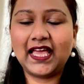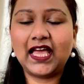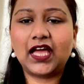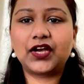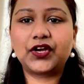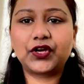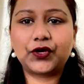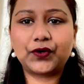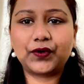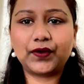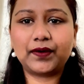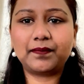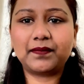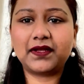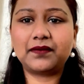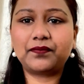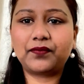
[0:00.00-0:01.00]

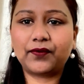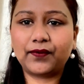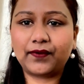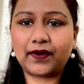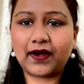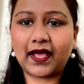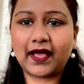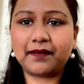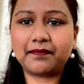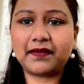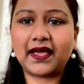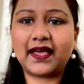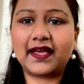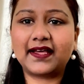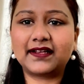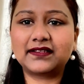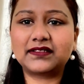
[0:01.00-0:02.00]
recruitment program,
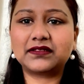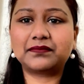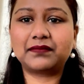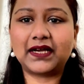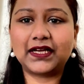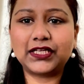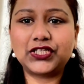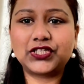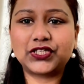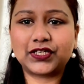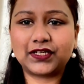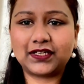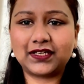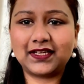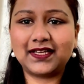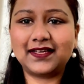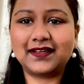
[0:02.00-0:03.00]
and my
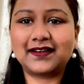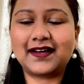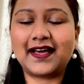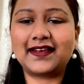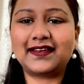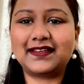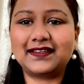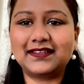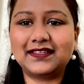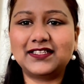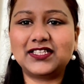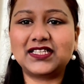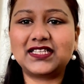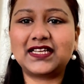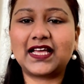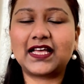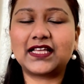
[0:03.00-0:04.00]
journey here at Indegene
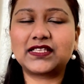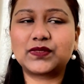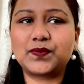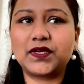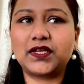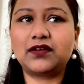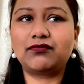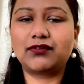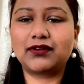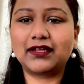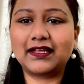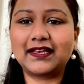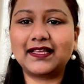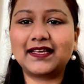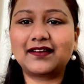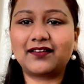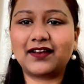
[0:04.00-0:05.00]
has been really
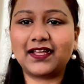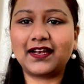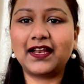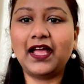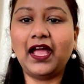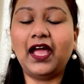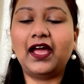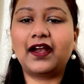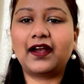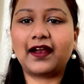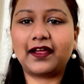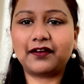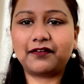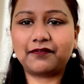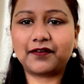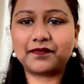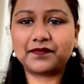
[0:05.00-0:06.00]
great right
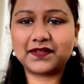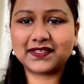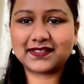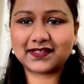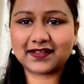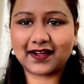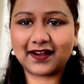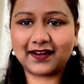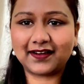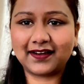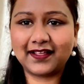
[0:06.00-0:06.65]
from the start.